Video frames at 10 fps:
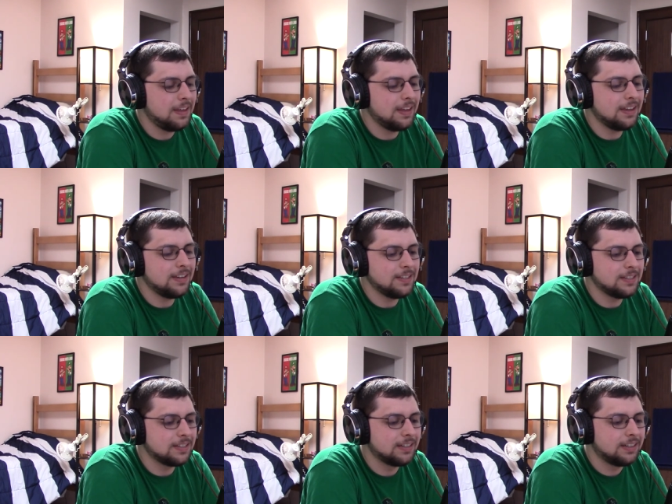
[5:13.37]

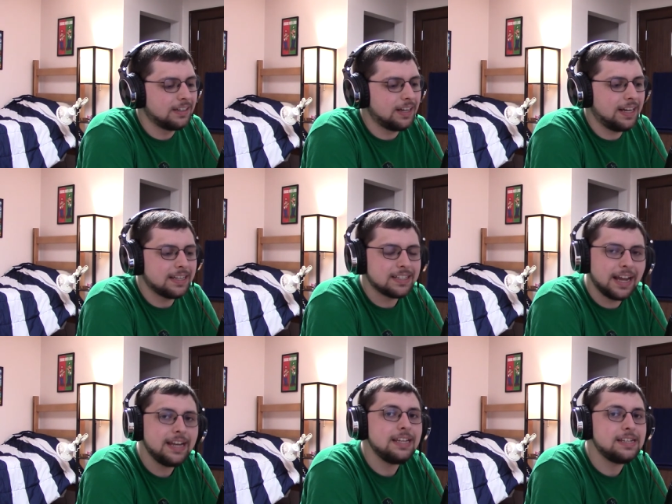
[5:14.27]
is a
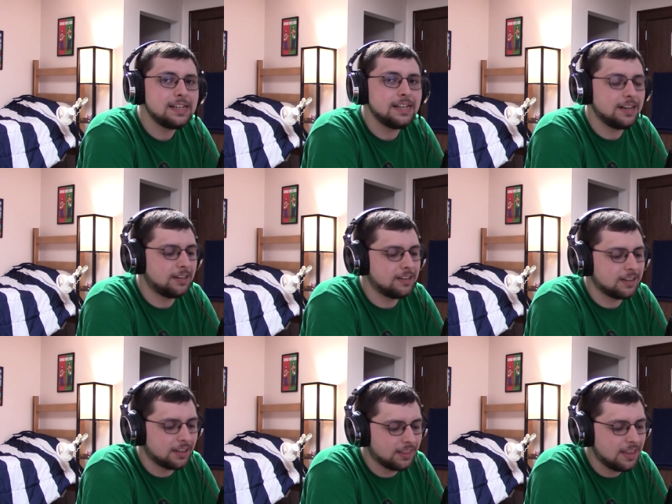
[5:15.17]
tiny Diddy
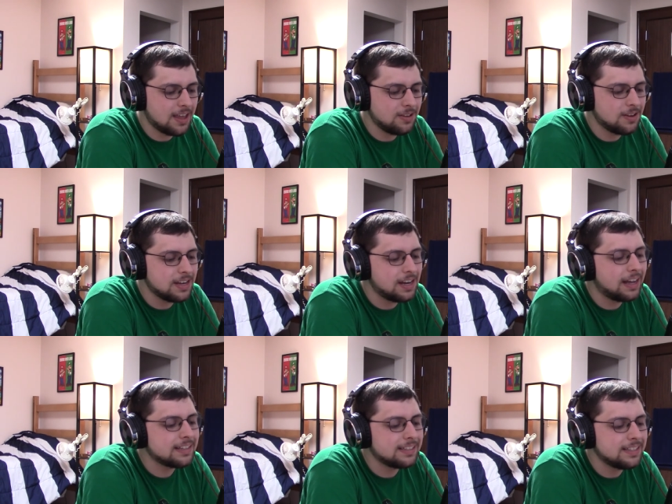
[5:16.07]
Kong that you
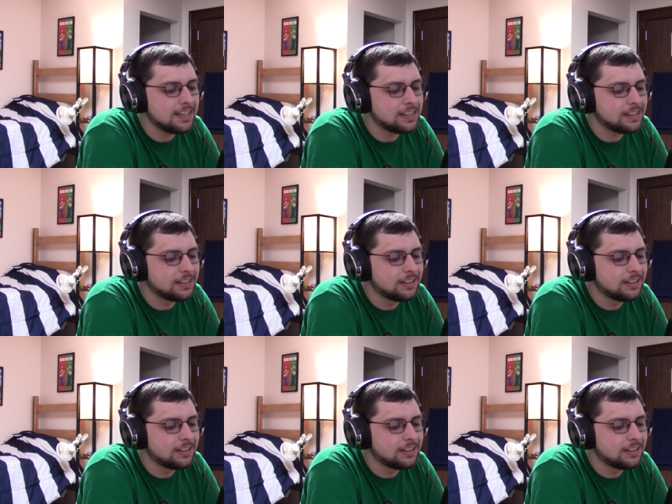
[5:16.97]
cannot see